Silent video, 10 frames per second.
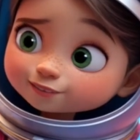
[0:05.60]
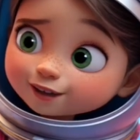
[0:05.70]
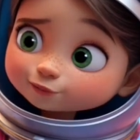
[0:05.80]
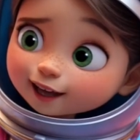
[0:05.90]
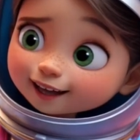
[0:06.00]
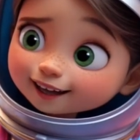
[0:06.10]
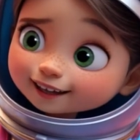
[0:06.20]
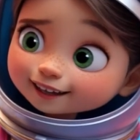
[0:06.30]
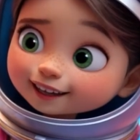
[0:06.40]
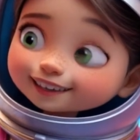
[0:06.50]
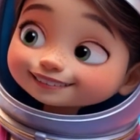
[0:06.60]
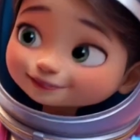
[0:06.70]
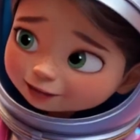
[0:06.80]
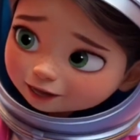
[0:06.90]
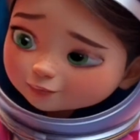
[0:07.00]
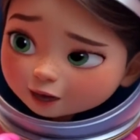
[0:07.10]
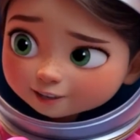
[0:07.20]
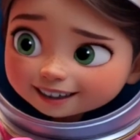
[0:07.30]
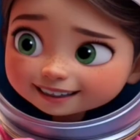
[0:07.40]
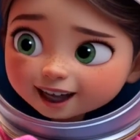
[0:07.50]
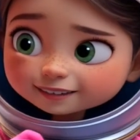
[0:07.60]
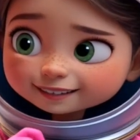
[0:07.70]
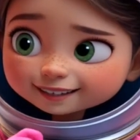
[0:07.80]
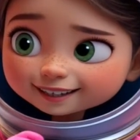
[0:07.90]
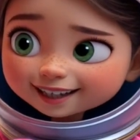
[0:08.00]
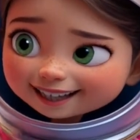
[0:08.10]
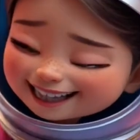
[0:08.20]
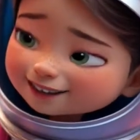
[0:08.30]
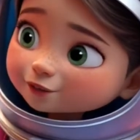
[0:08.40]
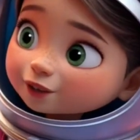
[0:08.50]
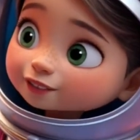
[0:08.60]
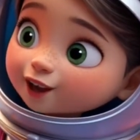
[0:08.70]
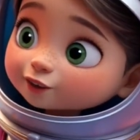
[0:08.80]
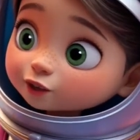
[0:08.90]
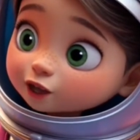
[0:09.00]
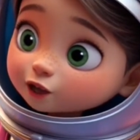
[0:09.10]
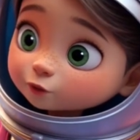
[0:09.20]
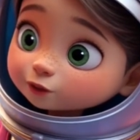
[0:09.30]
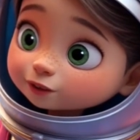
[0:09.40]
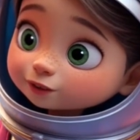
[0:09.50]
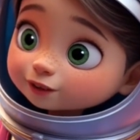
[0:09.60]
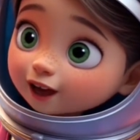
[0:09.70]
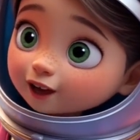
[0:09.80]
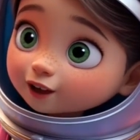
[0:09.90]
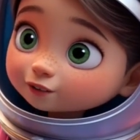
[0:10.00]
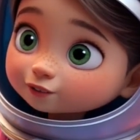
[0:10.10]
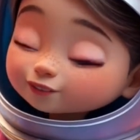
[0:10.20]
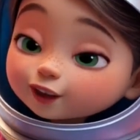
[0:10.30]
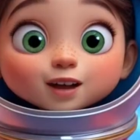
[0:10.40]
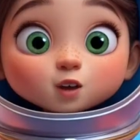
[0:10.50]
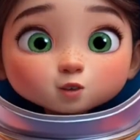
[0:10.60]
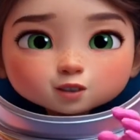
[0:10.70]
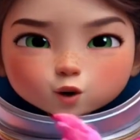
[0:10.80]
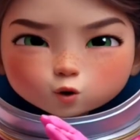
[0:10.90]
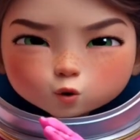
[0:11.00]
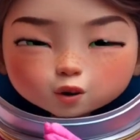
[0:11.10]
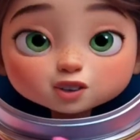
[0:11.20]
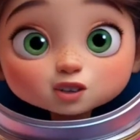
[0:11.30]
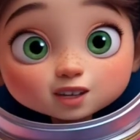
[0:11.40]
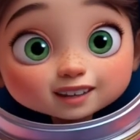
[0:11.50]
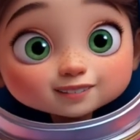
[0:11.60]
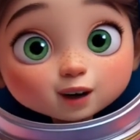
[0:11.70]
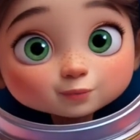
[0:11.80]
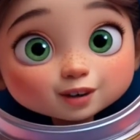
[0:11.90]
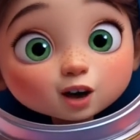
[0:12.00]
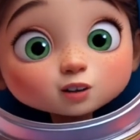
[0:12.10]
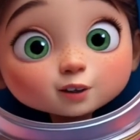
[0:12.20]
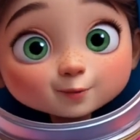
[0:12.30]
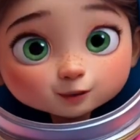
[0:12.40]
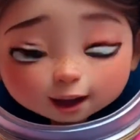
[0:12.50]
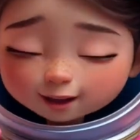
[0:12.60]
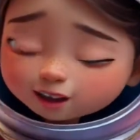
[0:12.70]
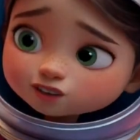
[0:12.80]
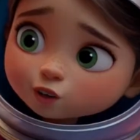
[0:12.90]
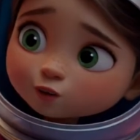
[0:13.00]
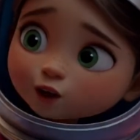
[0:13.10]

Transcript: Today, we'll visit every planet. We'll learn their names with a fun song. So get ready, space crew. Let's go!